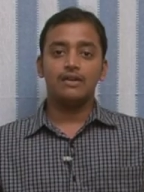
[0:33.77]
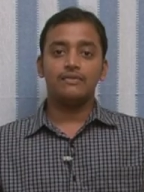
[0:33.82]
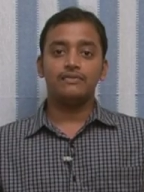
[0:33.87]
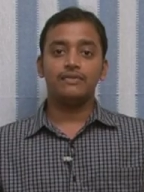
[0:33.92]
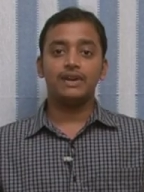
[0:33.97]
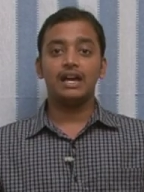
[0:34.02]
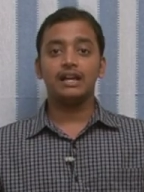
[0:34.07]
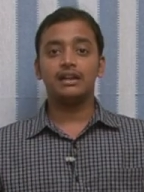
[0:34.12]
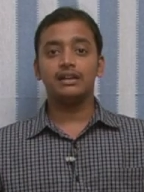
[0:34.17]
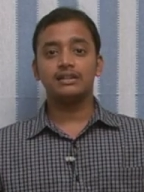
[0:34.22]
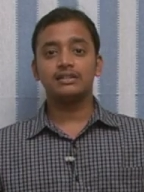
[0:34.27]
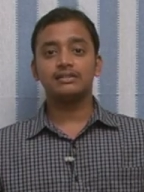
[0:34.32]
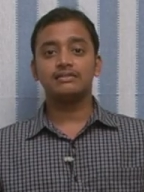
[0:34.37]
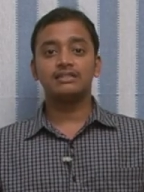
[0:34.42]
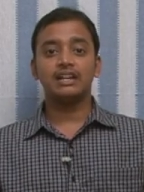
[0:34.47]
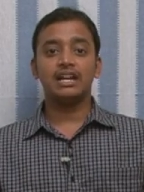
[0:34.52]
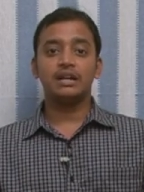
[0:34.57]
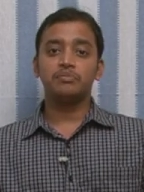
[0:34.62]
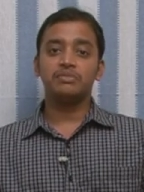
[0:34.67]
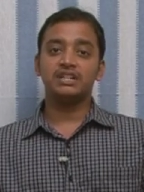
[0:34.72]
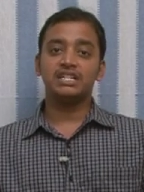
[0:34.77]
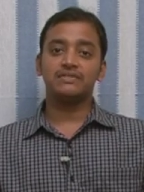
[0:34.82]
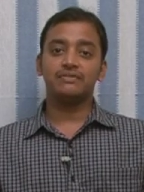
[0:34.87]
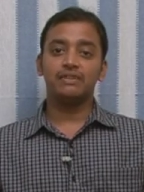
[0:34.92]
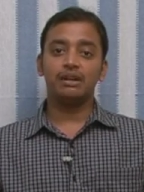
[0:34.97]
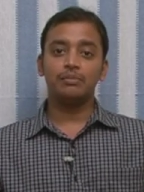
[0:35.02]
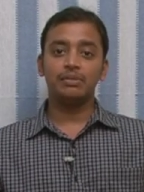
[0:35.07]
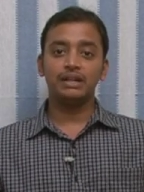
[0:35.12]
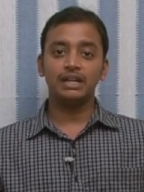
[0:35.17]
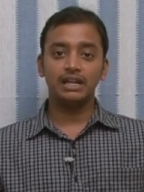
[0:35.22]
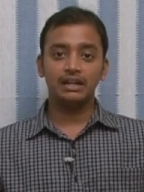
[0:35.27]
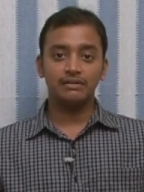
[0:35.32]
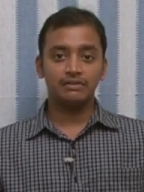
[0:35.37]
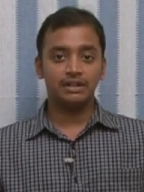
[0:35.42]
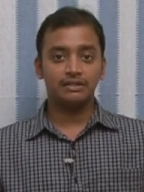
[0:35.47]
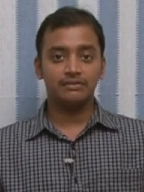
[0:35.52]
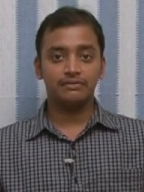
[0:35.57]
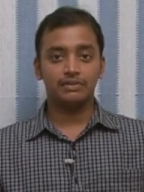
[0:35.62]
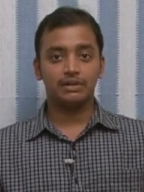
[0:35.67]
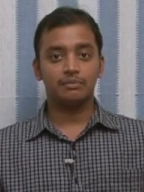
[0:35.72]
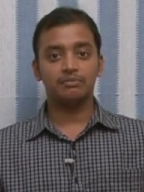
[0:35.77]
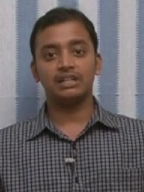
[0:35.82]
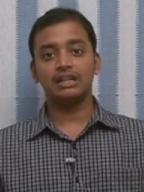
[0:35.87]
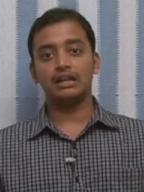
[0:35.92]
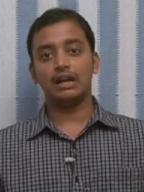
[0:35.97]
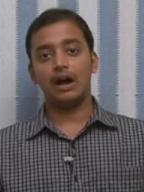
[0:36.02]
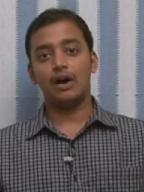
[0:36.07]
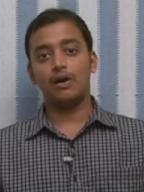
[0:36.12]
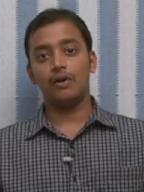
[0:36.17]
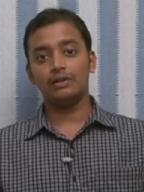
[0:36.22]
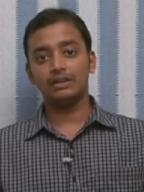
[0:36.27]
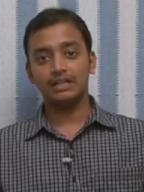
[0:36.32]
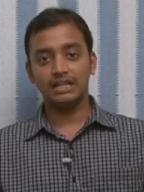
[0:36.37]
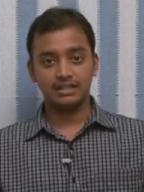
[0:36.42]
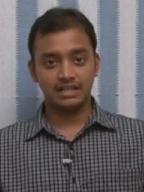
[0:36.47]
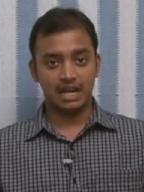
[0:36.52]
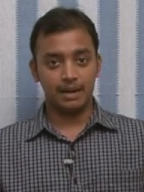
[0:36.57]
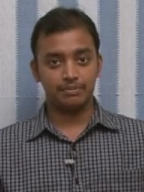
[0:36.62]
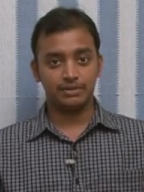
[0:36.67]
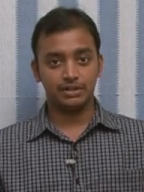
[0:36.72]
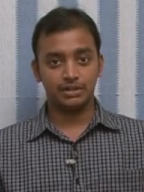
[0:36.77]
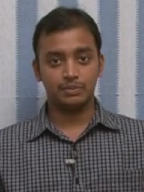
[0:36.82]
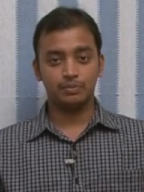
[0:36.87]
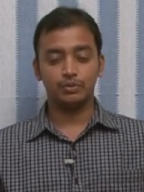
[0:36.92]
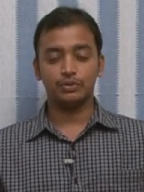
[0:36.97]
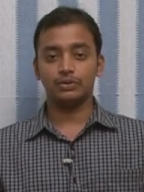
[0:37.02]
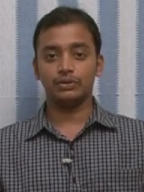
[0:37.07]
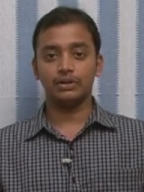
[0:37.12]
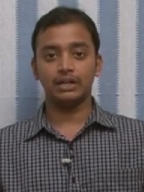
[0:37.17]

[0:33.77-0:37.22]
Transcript: Various statements will be given from all the chapters put